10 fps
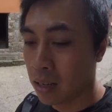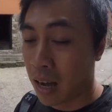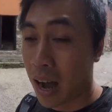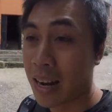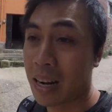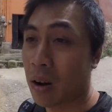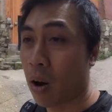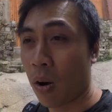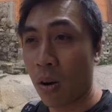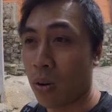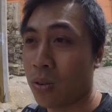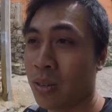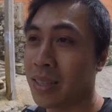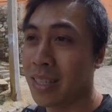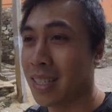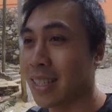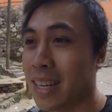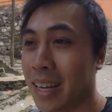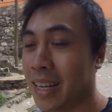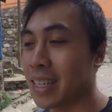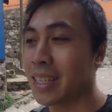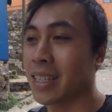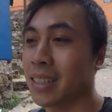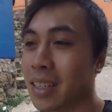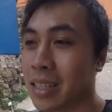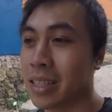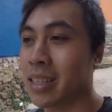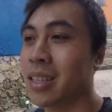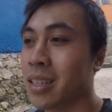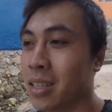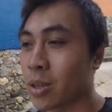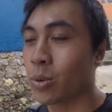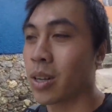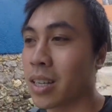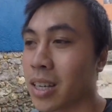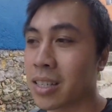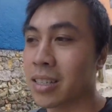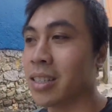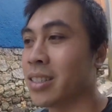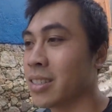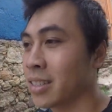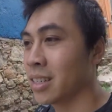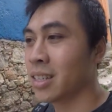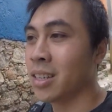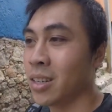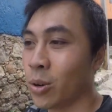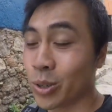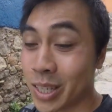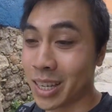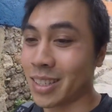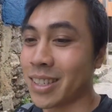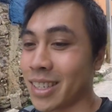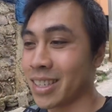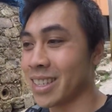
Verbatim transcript: hot at all. This is not anything like Guadalajara or Texas,